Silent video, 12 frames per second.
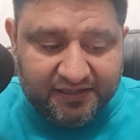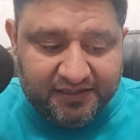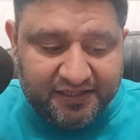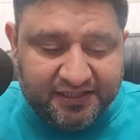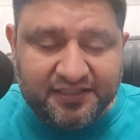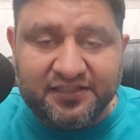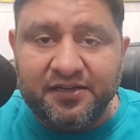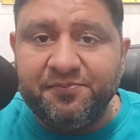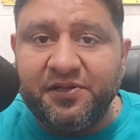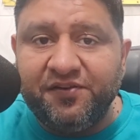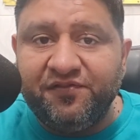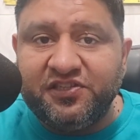this is
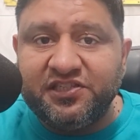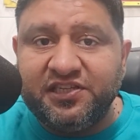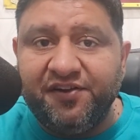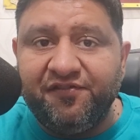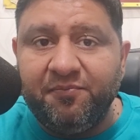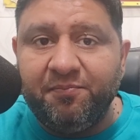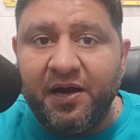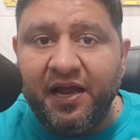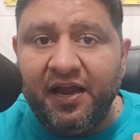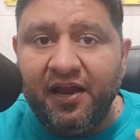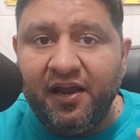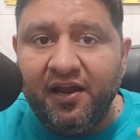something which is given
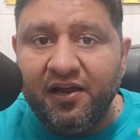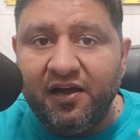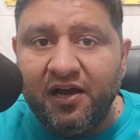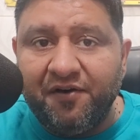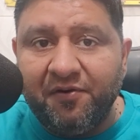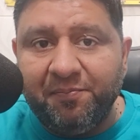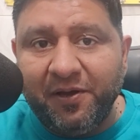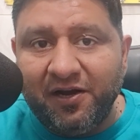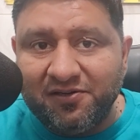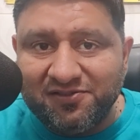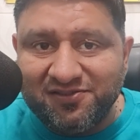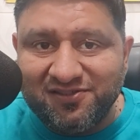by our
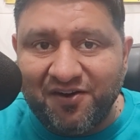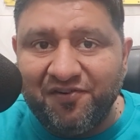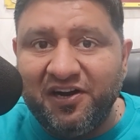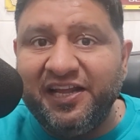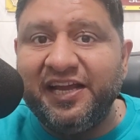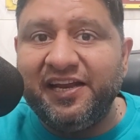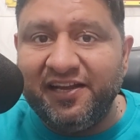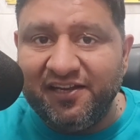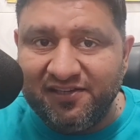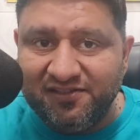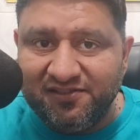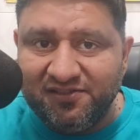parents, our DNA,
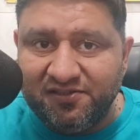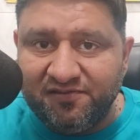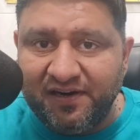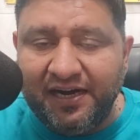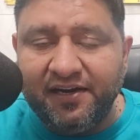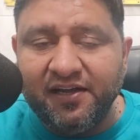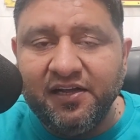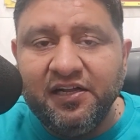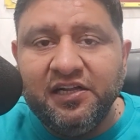right?